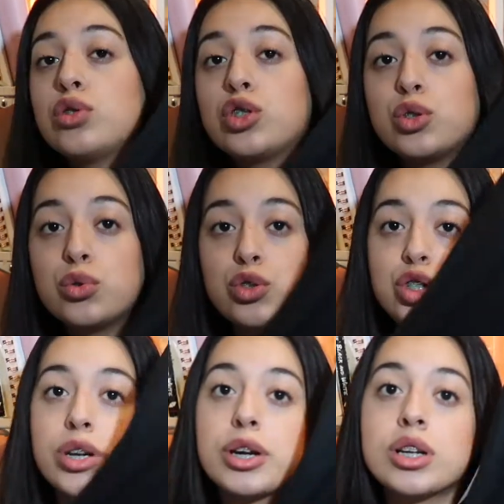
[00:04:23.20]
Two
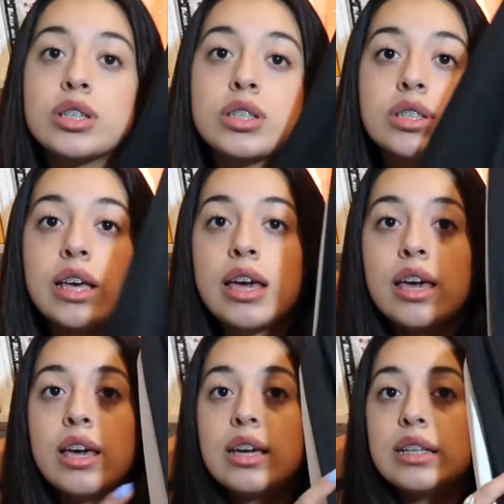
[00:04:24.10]
shirts.
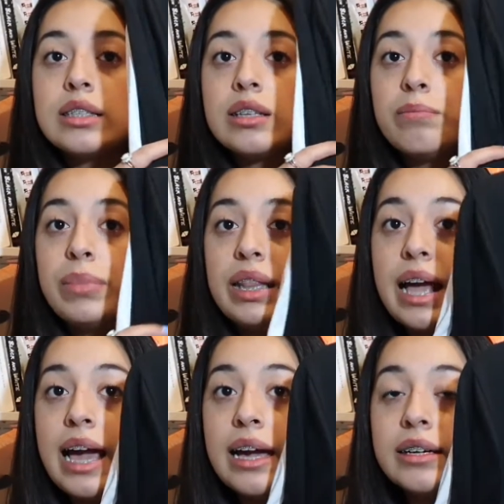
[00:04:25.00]
It's a
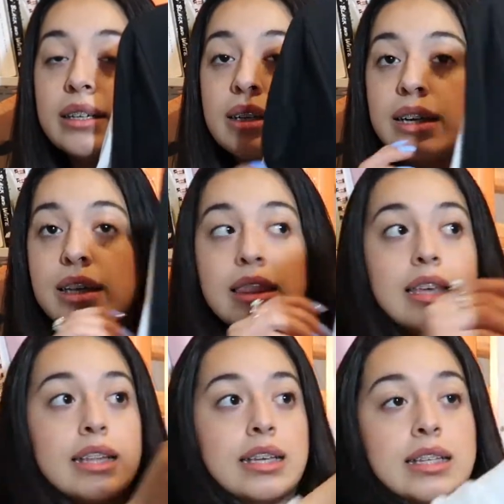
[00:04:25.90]
black and
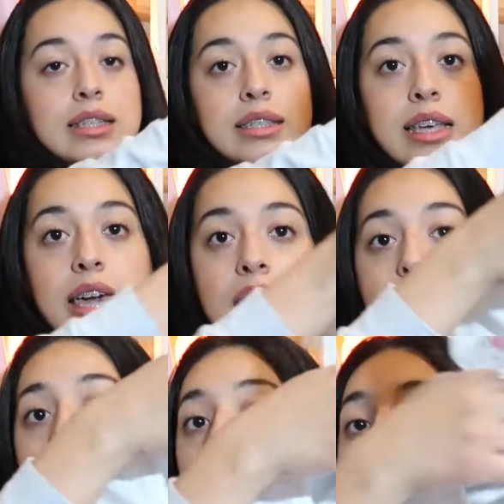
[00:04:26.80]
then it's a